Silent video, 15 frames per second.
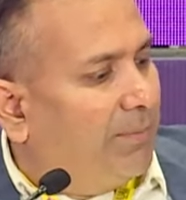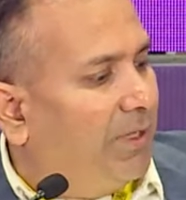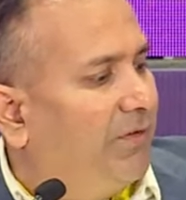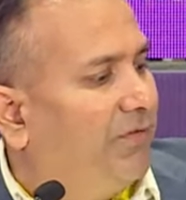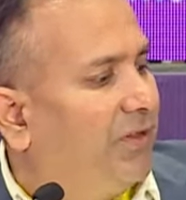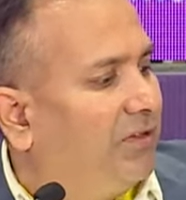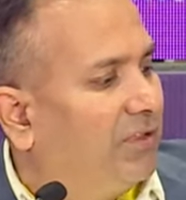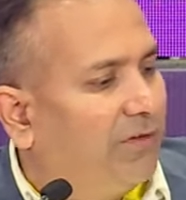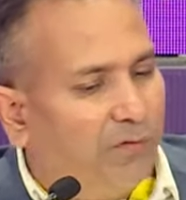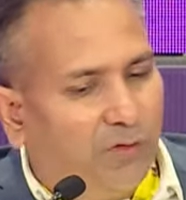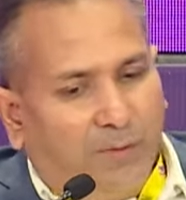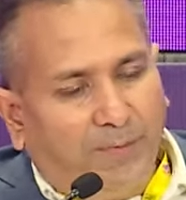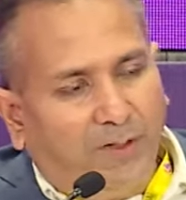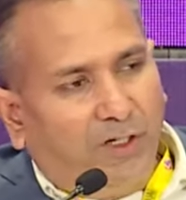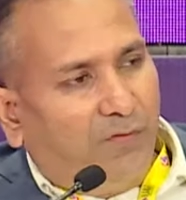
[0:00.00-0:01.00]
benefits are for
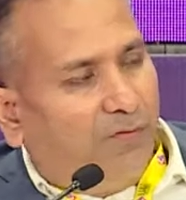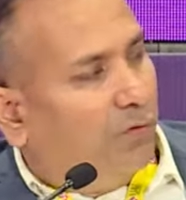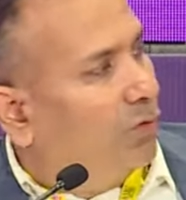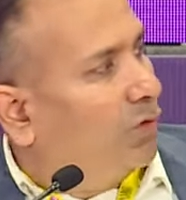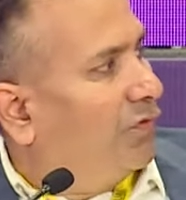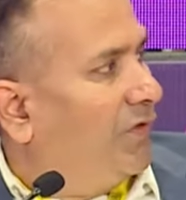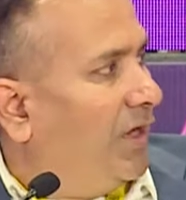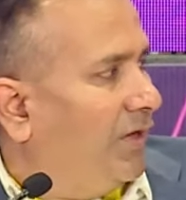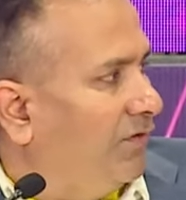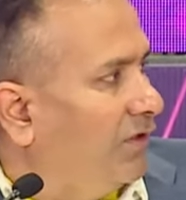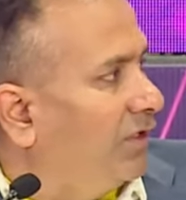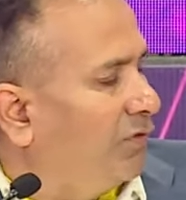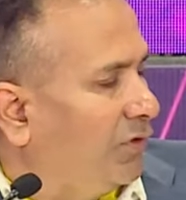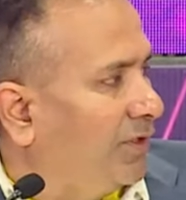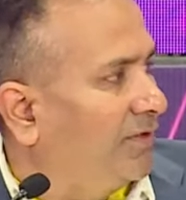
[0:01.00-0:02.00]
a period of 4 to 5
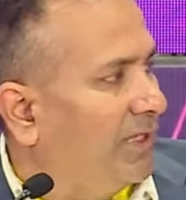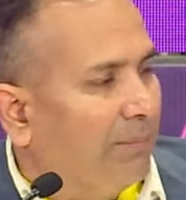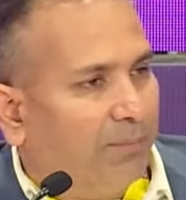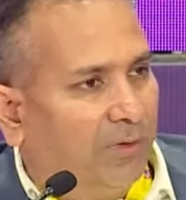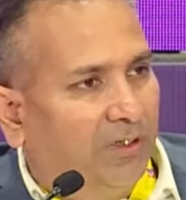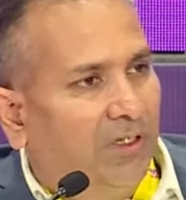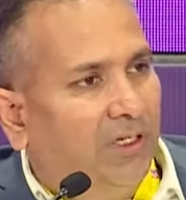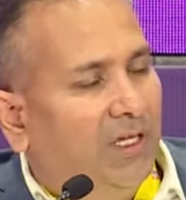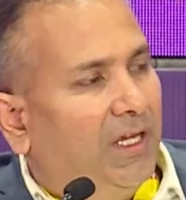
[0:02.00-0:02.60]
years, for example.